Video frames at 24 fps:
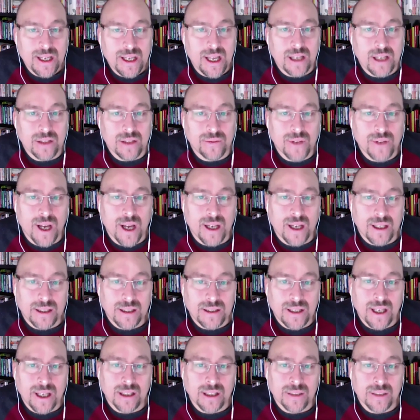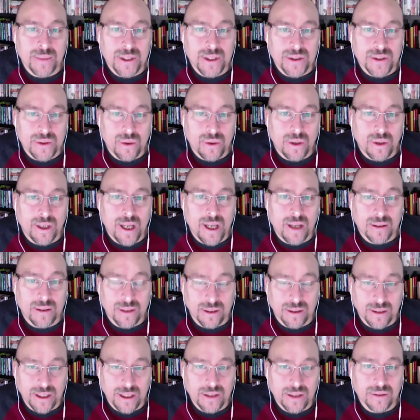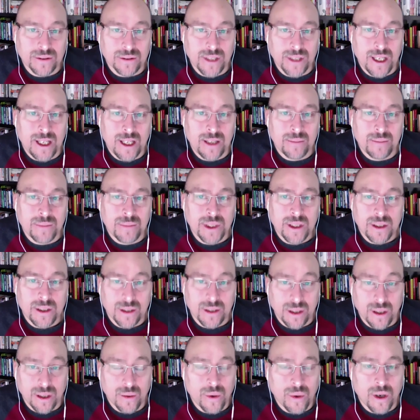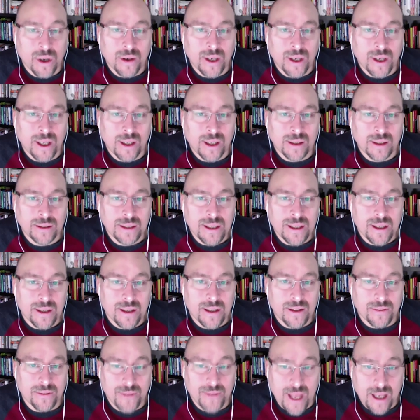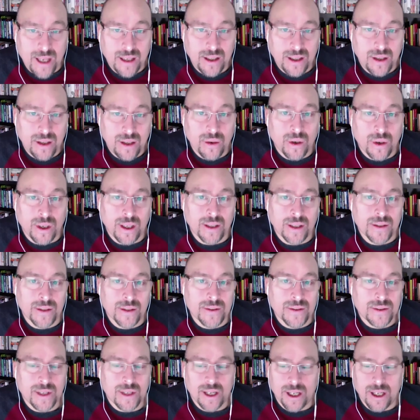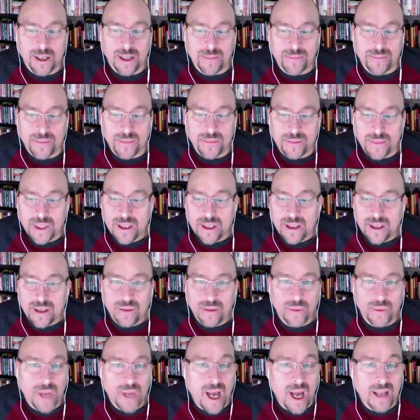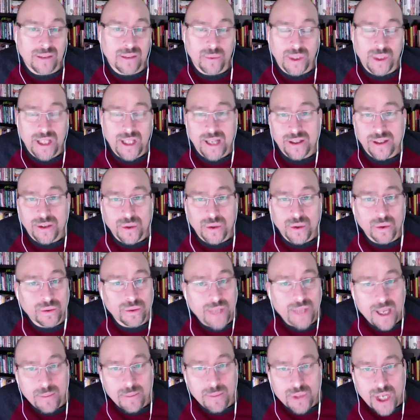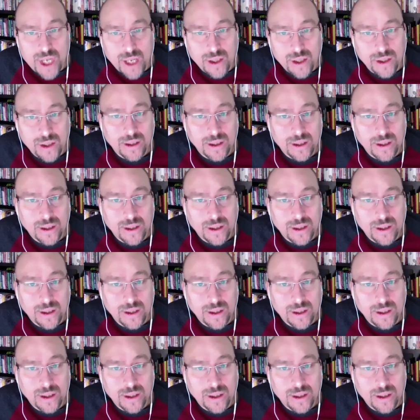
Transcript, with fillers: And you've got to get the elements sorted out, the legal name, the URL, the vanity URLs. We like the tool Name Checker.